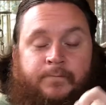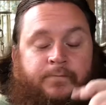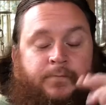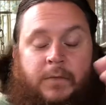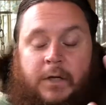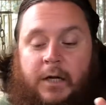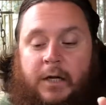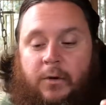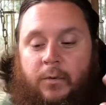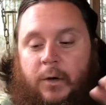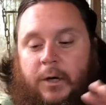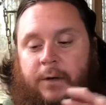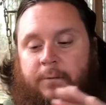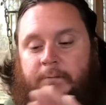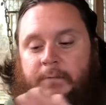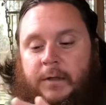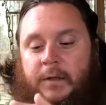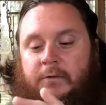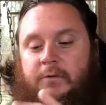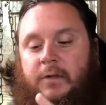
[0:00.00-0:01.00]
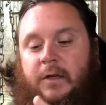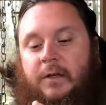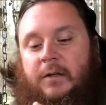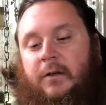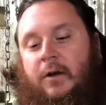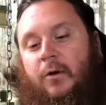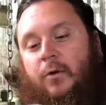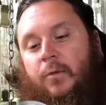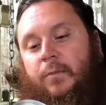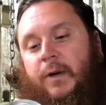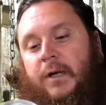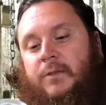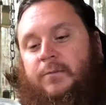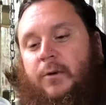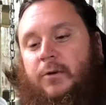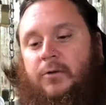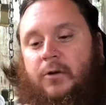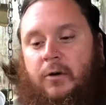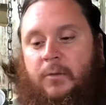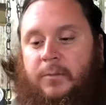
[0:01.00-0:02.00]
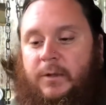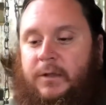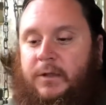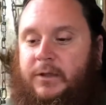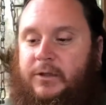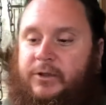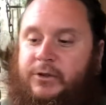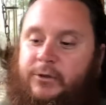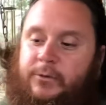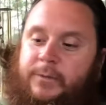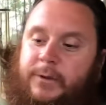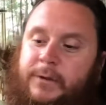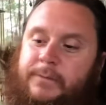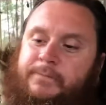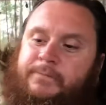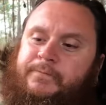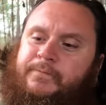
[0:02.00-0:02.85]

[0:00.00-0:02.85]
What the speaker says: Anyway, that's like the whole baseball tournament issue, but